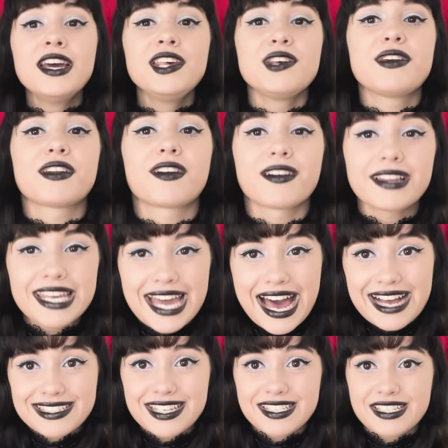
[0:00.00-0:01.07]
You get early
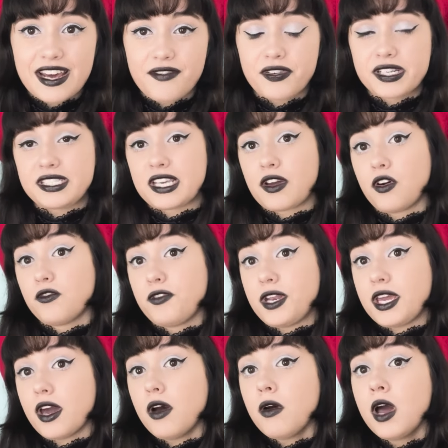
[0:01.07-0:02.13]
access to every single
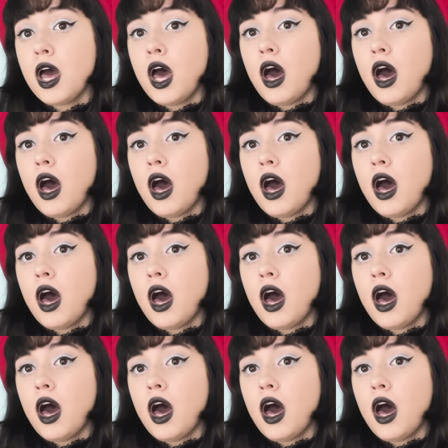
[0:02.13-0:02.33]
video.